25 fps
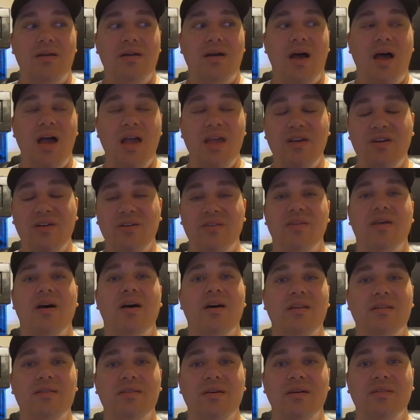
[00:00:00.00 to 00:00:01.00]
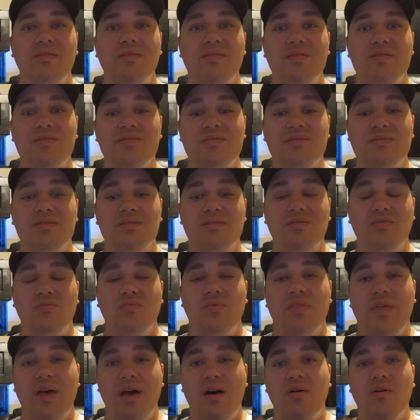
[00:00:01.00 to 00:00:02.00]
I could not have done this
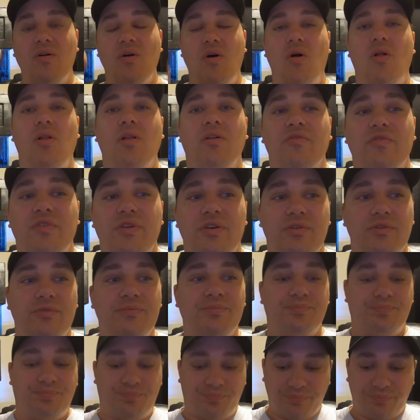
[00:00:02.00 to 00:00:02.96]
without all of you.